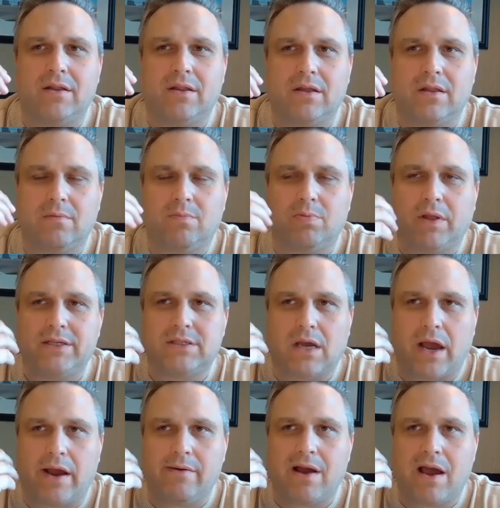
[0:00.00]
The place
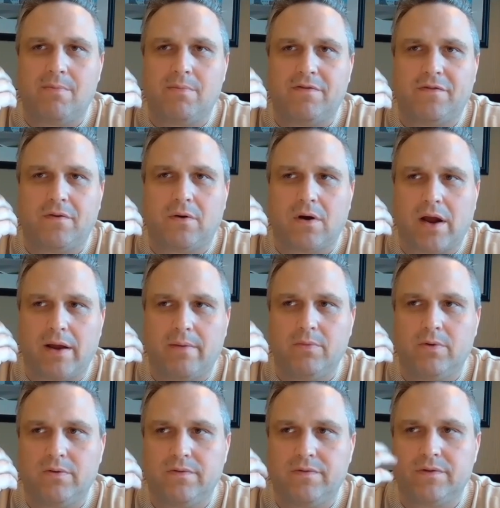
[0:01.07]
I ran before I
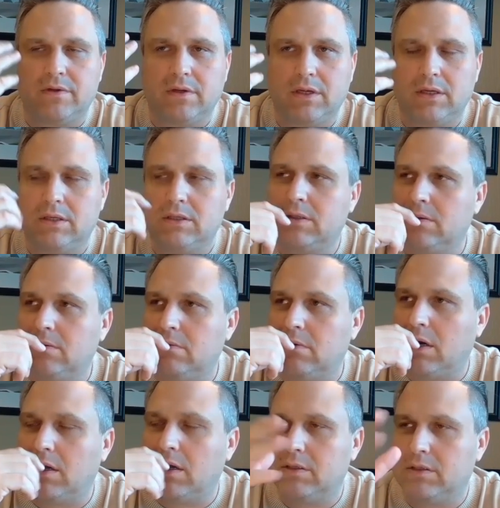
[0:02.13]
moved
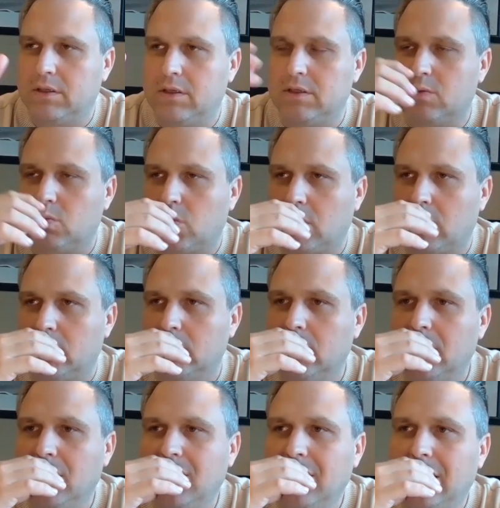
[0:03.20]
into this world,
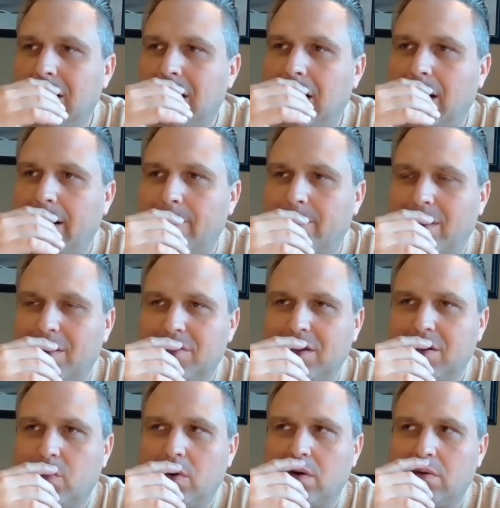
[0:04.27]
I
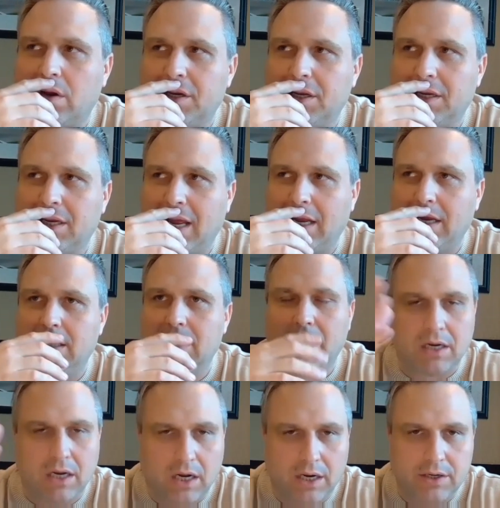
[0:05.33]
think we were running
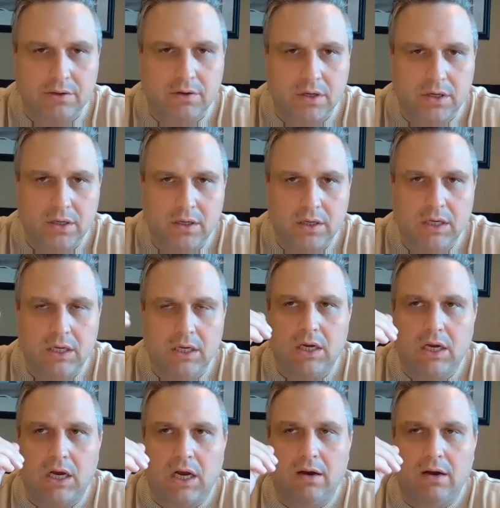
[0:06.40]
$8,900 a